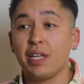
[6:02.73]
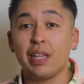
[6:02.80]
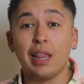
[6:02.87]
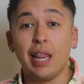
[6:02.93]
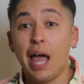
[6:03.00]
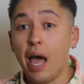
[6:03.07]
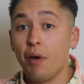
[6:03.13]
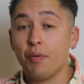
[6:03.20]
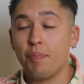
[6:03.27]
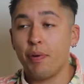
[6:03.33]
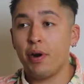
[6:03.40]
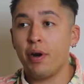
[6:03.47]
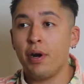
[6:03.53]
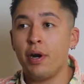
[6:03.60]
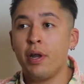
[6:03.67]
loud
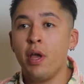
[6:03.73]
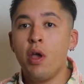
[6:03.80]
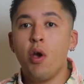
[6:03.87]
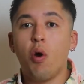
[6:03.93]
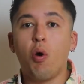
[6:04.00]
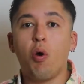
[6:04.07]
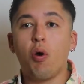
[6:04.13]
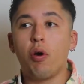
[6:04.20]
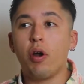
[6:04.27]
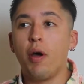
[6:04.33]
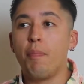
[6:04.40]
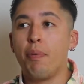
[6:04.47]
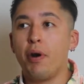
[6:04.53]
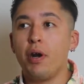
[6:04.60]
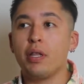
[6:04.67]
bird, or a
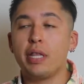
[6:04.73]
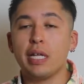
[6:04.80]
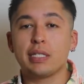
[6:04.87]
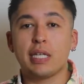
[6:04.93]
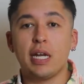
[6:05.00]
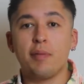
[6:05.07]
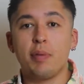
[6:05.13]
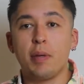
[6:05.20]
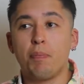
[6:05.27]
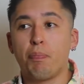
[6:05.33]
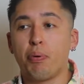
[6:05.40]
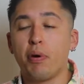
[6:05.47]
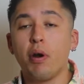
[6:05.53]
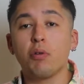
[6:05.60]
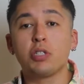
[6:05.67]
bird that's going to be
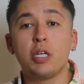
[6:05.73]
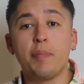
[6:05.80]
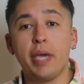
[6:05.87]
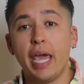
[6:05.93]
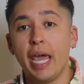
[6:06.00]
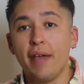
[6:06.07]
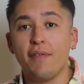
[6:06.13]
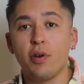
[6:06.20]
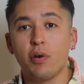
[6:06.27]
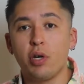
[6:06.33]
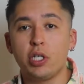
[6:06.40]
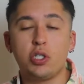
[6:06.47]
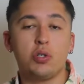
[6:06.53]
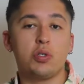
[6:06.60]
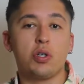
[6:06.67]
prone to behavioral
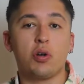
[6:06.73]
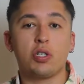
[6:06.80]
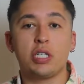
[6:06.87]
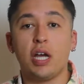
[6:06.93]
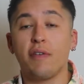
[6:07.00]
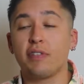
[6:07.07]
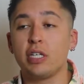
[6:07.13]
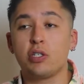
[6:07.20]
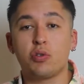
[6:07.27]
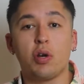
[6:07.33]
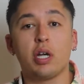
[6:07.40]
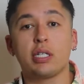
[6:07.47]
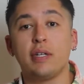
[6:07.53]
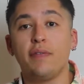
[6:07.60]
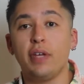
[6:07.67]
issues or
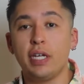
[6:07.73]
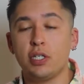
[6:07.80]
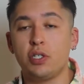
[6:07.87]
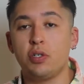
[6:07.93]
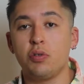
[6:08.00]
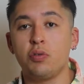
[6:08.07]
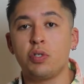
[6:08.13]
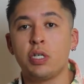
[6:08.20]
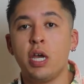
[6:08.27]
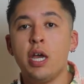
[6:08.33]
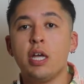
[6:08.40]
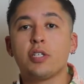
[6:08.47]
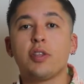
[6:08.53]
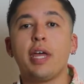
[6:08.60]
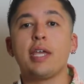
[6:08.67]
self-destructive issues,
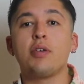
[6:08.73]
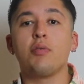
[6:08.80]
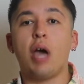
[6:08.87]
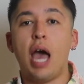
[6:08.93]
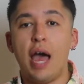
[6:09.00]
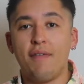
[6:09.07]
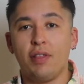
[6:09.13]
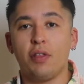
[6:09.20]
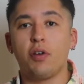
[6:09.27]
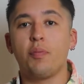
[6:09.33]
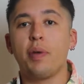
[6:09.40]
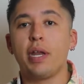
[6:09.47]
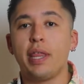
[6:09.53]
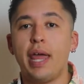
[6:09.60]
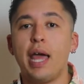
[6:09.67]
so that you have a little
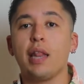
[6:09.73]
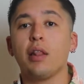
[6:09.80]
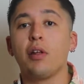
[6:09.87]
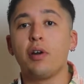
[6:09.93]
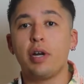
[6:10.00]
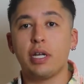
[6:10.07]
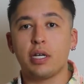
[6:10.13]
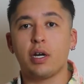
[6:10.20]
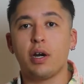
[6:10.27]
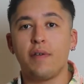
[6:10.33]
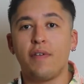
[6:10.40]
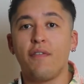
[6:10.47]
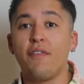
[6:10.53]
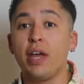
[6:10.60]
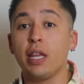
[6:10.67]
bit of that learning curve
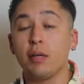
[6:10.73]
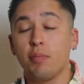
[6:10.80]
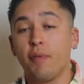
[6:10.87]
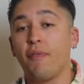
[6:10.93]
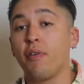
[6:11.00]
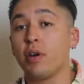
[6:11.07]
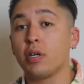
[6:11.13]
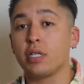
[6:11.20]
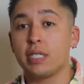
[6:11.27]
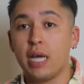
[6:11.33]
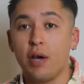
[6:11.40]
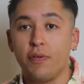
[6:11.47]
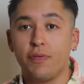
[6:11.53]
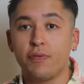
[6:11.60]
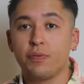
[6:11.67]
available for
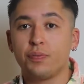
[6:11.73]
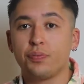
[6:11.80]
yourself.